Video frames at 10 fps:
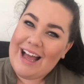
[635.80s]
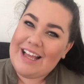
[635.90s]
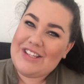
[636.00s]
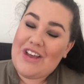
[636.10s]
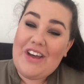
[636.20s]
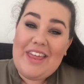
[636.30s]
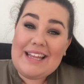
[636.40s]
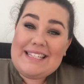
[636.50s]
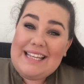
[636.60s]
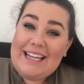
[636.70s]
So
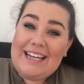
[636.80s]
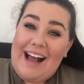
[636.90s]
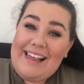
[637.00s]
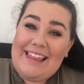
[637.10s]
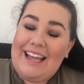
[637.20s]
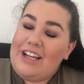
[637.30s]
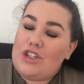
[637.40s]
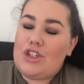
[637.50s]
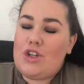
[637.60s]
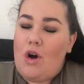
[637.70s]
that's it. I think
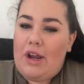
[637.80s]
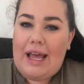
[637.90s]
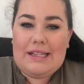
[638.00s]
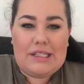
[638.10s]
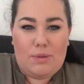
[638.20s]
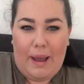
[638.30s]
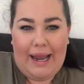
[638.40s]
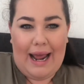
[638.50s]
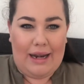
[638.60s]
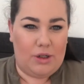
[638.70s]
short and
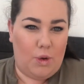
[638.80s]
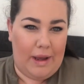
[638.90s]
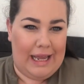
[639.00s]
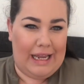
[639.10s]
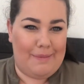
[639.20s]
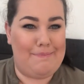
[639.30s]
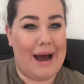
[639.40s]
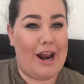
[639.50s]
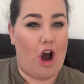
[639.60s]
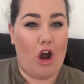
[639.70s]
sweet and quick,
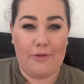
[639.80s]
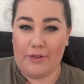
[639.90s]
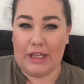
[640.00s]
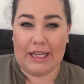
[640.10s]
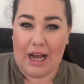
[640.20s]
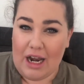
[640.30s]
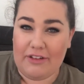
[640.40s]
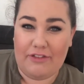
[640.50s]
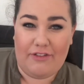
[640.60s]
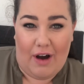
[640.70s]
but hopefully kind
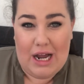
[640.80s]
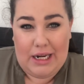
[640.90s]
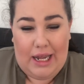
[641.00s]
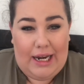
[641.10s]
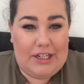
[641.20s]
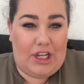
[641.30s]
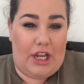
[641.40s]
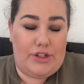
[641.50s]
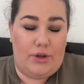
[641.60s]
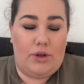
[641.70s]
of fun and
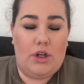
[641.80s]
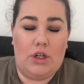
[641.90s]
educational.